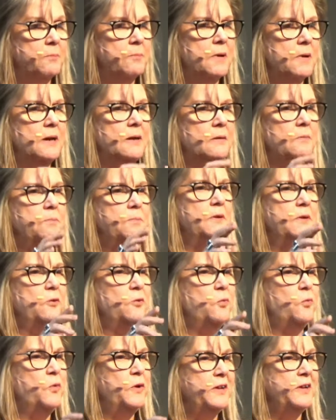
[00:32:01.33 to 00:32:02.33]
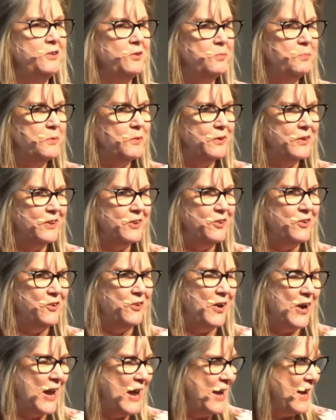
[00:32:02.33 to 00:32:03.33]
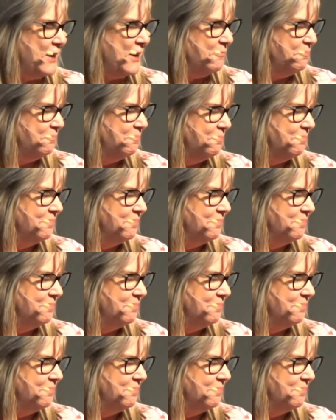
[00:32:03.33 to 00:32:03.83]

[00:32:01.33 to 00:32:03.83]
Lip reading: might be whispering your name,